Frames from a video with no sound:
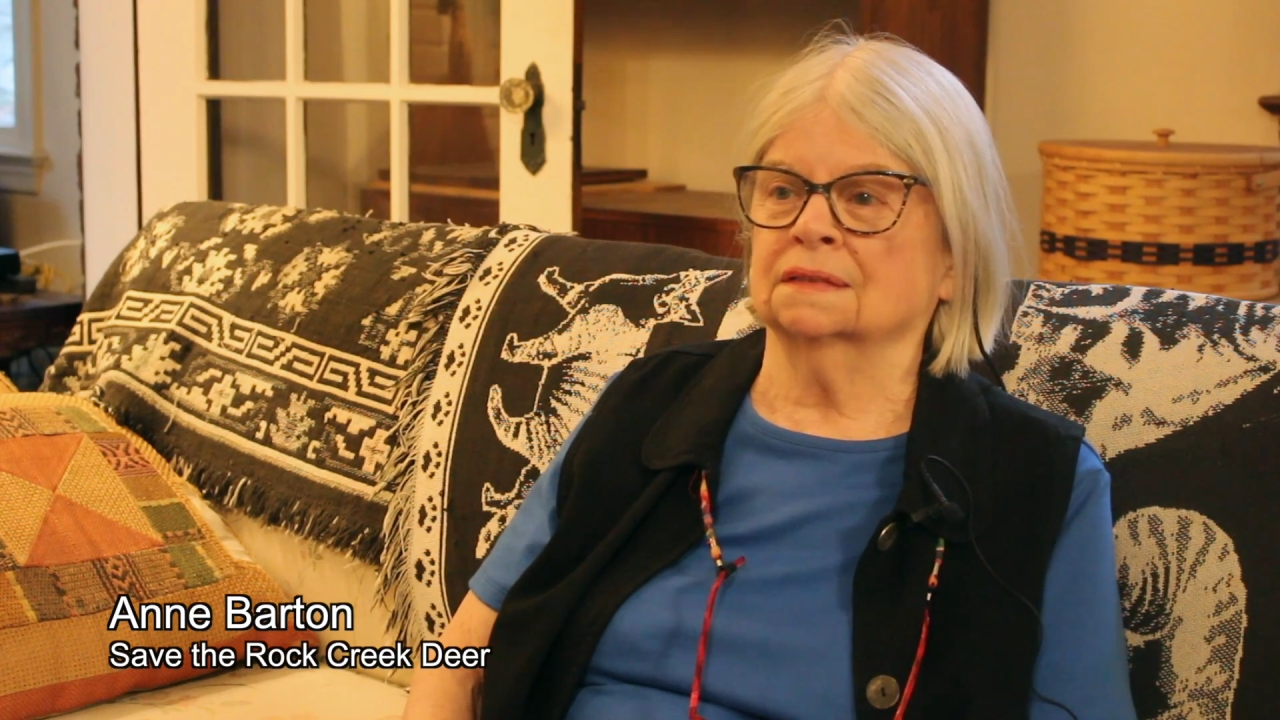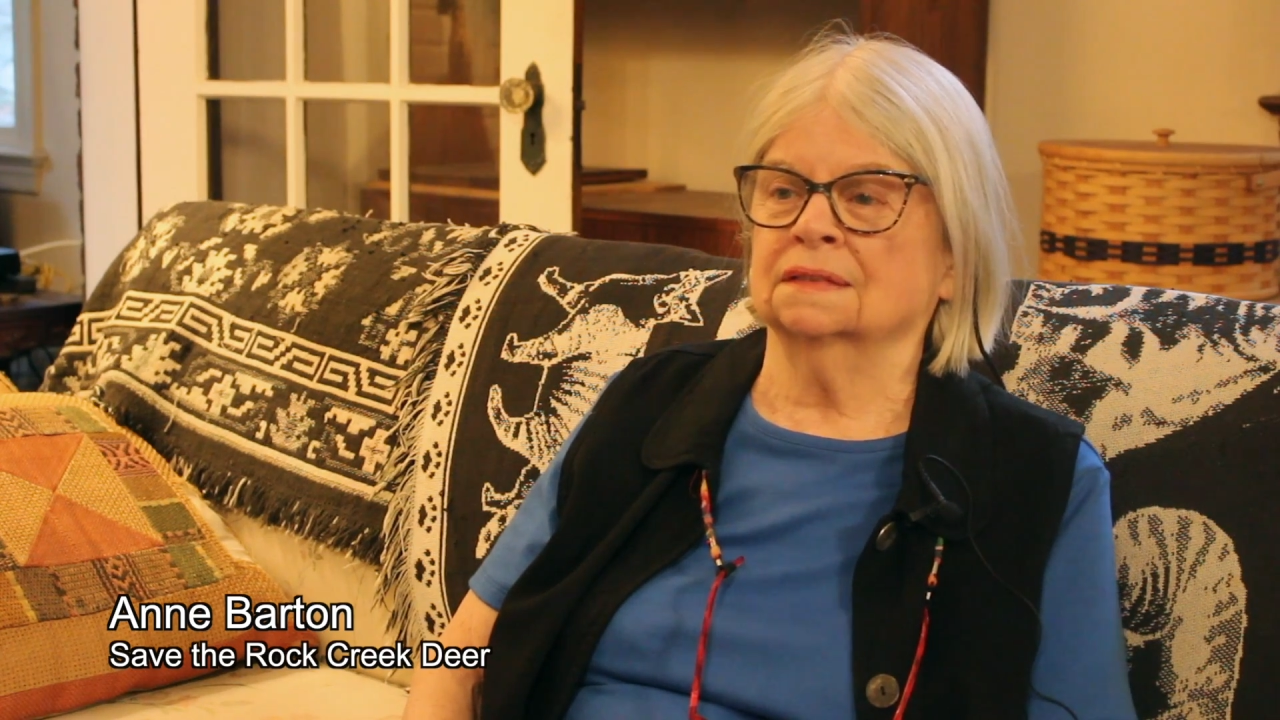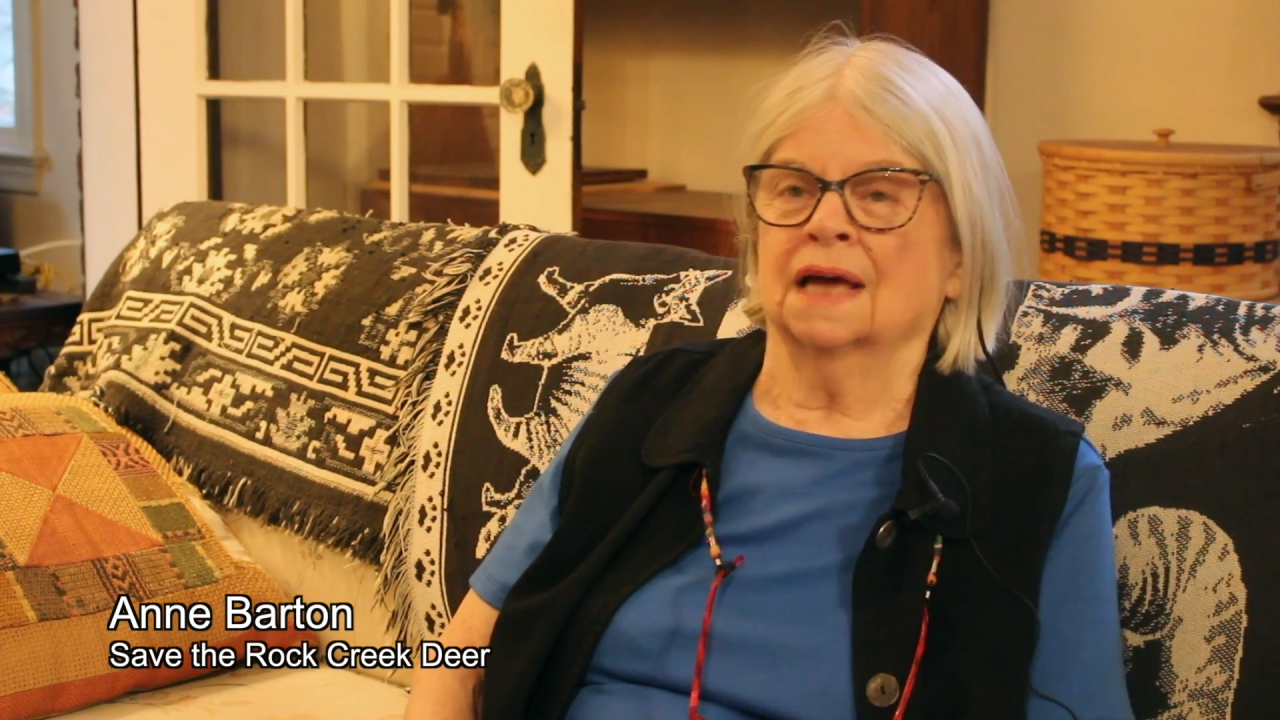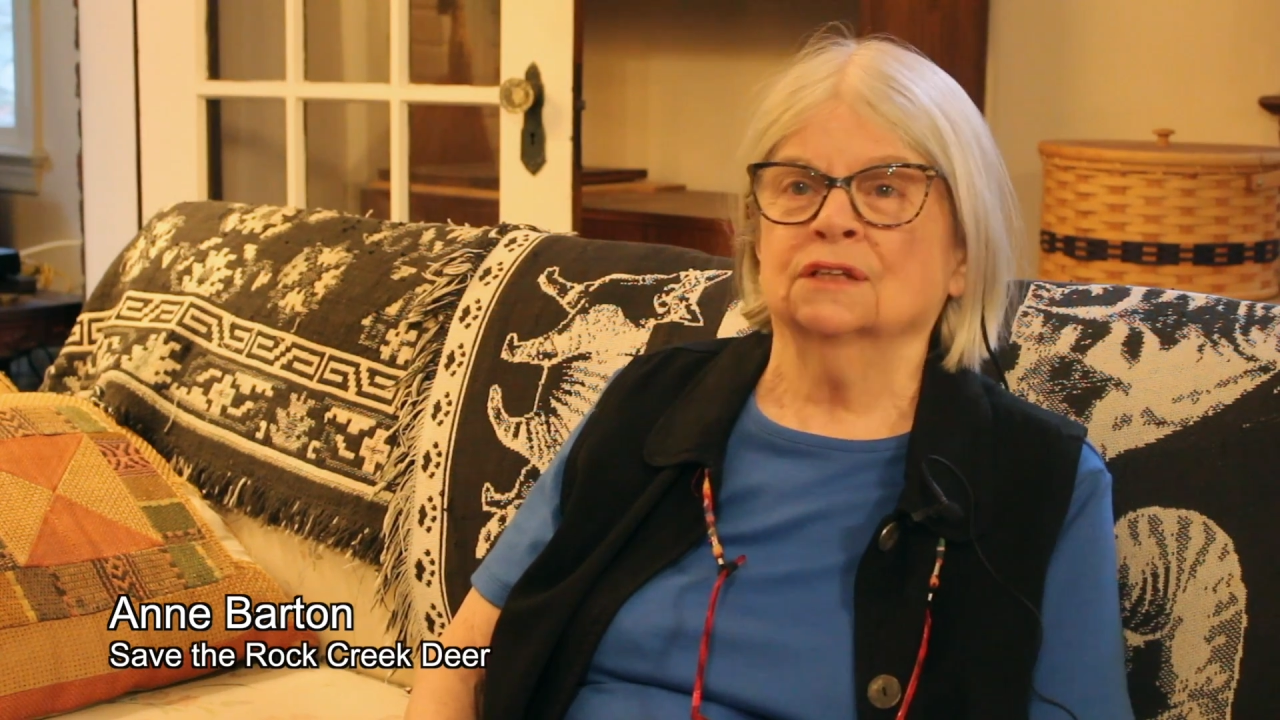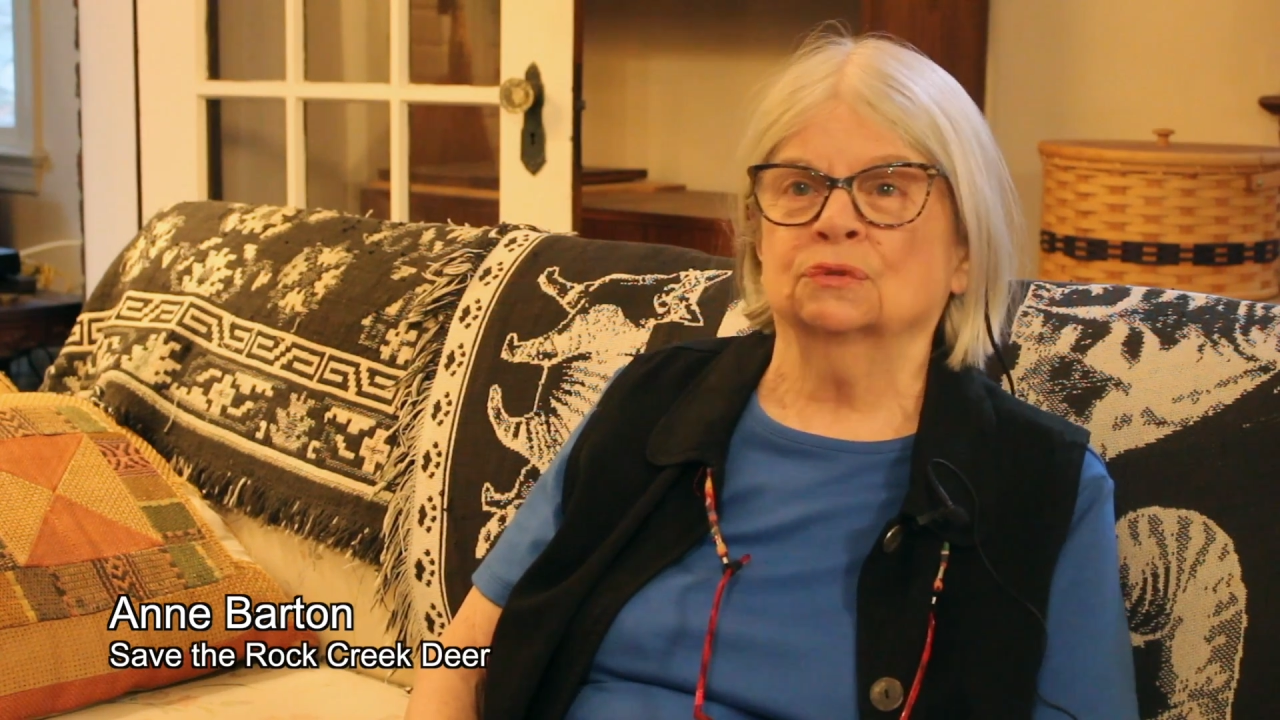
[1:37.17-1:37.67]

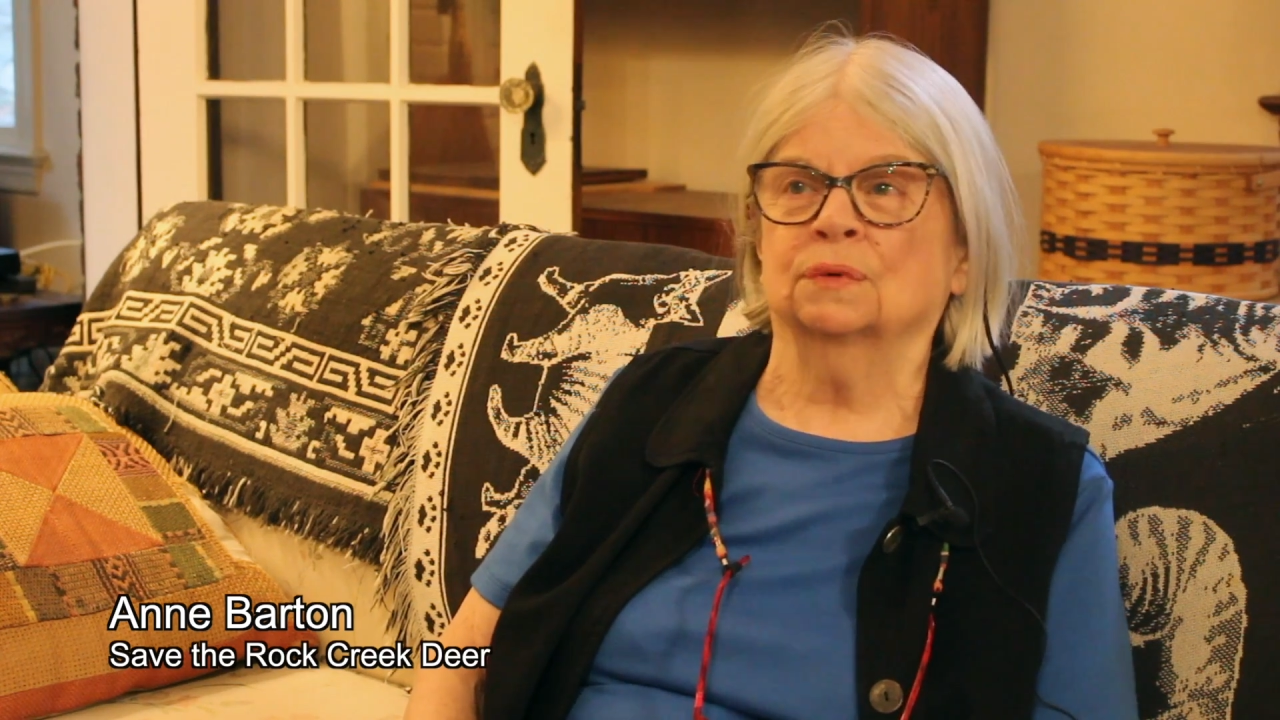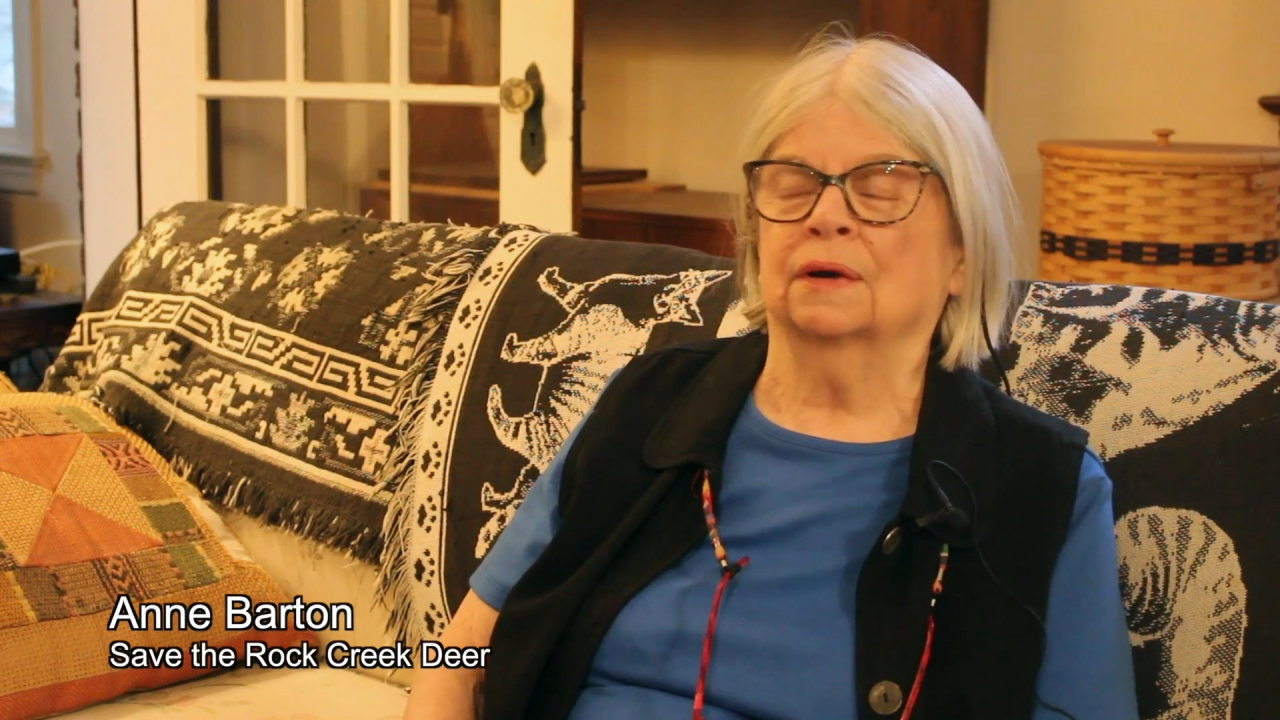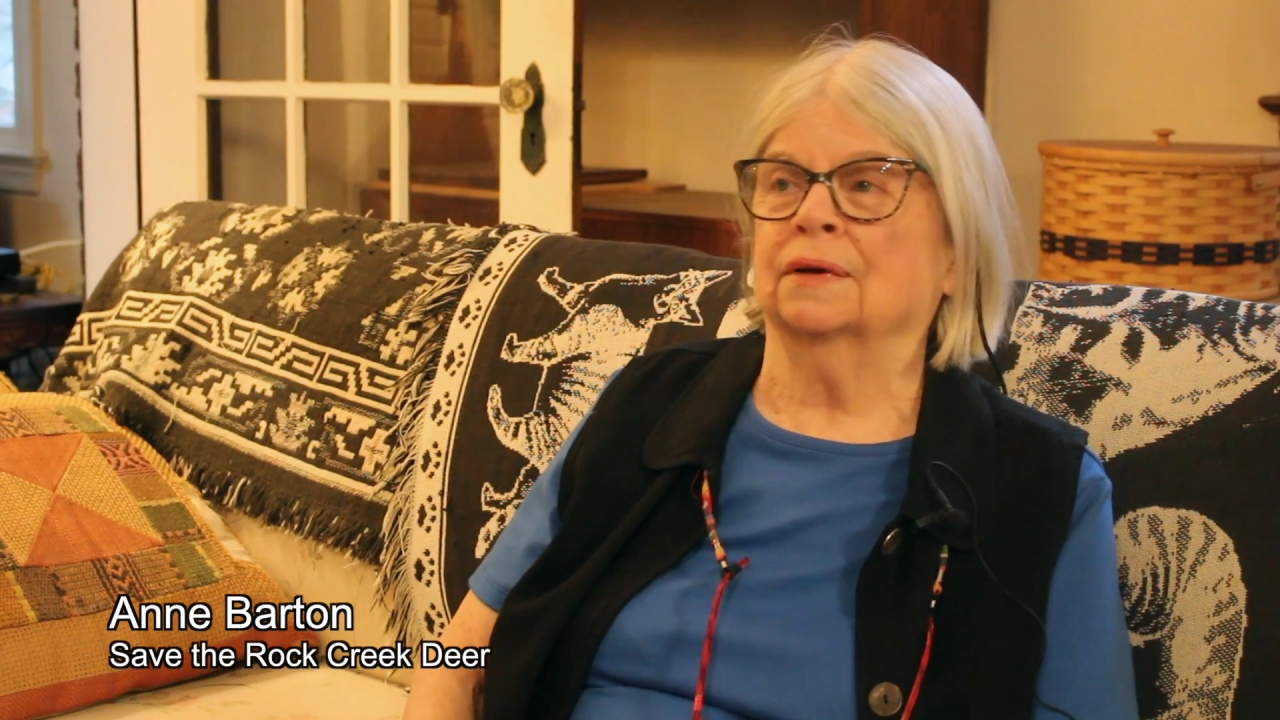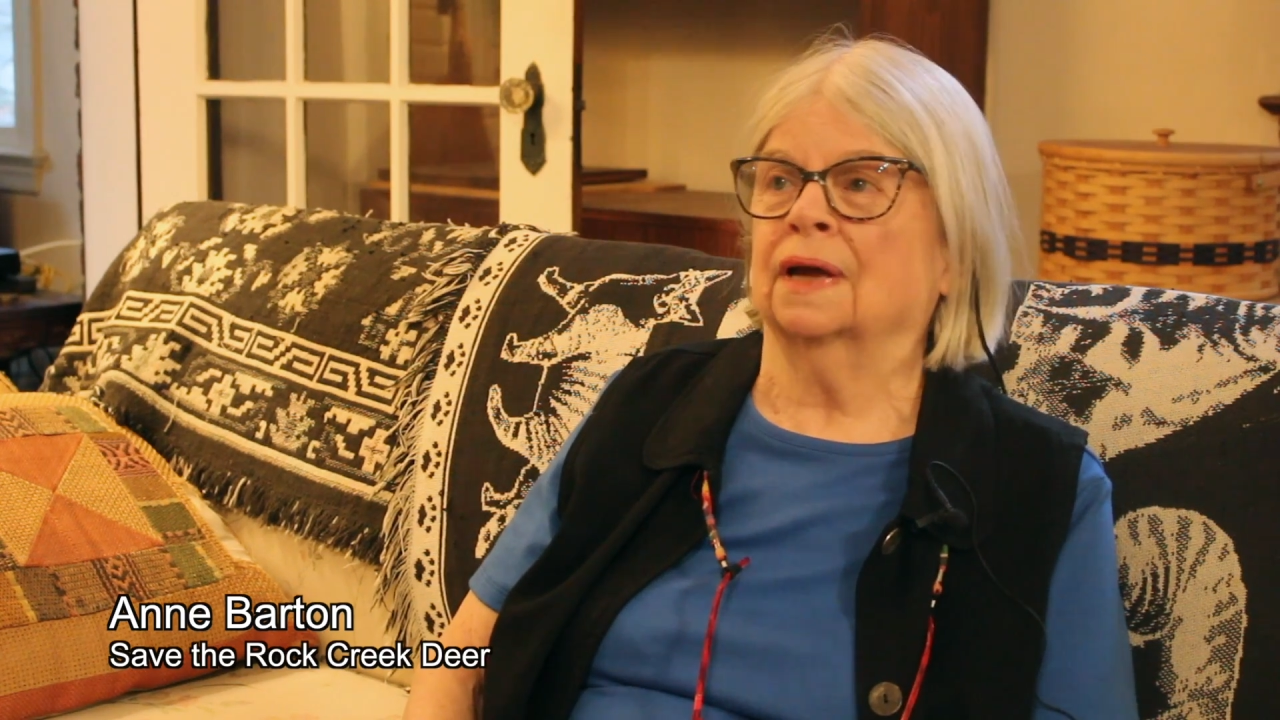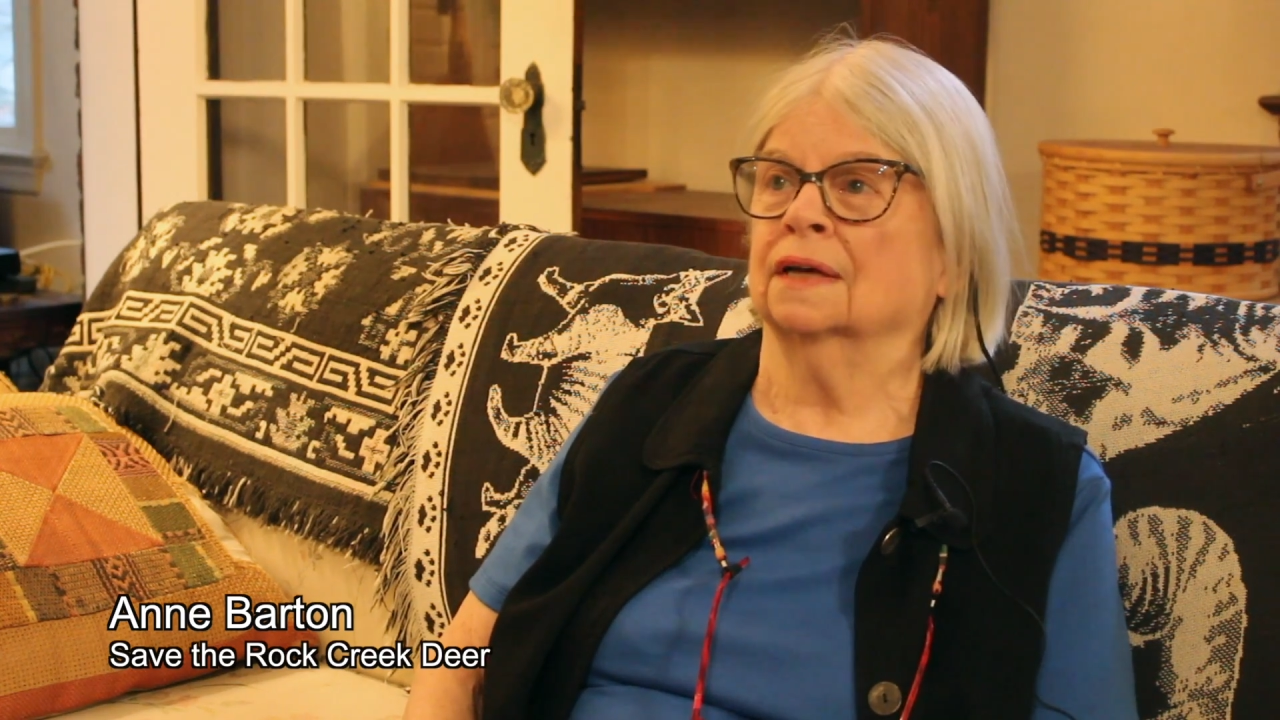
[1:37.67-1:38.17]
sanctuary,